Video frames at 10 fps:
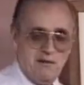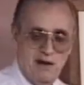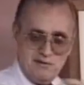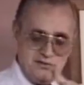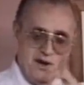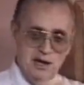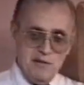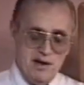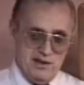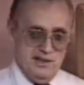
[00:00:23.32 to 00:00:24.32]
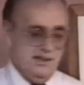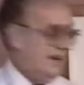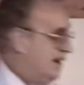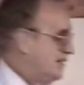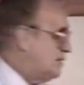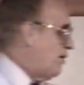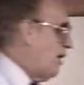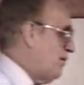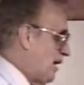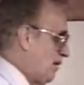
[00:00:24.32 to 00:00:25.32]
I was reading about a, an, an,
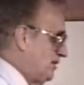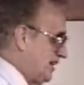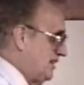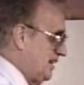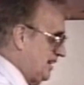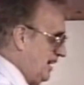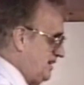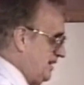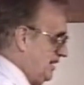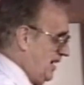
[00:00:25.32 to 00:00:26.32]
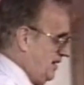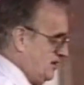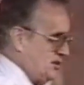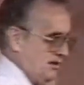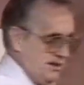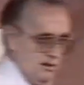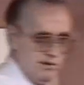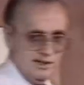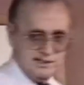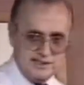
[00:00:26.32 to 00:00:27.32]
experiment, Albert, they did in 1992, I think,
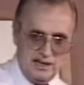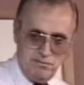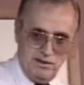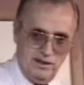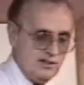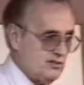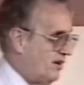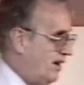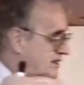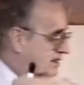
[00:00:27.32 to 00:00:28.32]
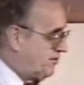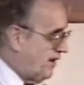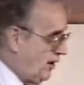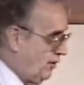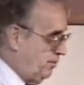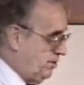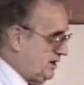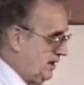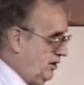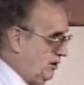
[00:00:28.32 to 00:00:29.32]
where they set up electrons to follow a
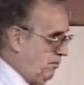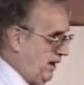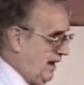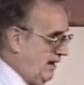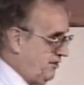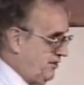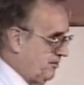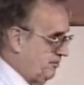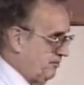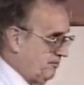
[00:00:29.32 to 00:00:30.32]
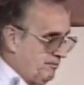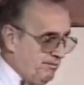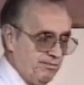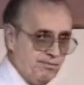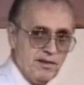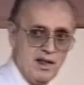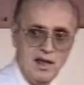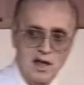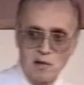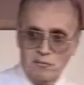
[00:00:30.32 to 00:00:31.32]
particular path.
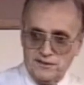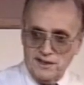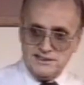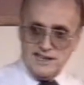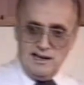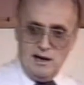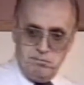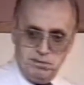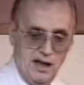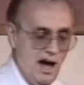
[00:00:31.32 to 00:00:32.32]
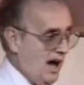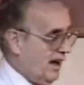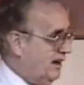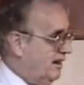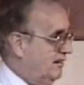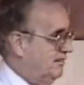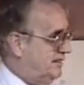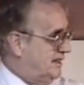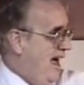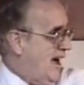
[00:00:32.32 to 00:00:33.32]
But they set a block
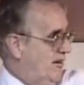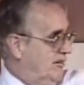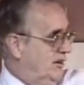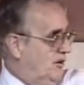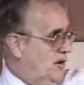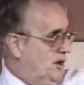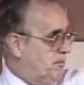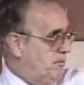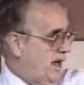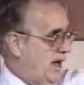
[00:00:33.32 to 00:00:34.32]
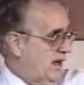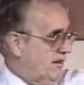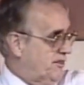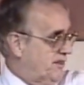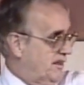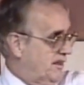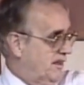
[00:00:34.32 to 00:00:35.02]
down along the path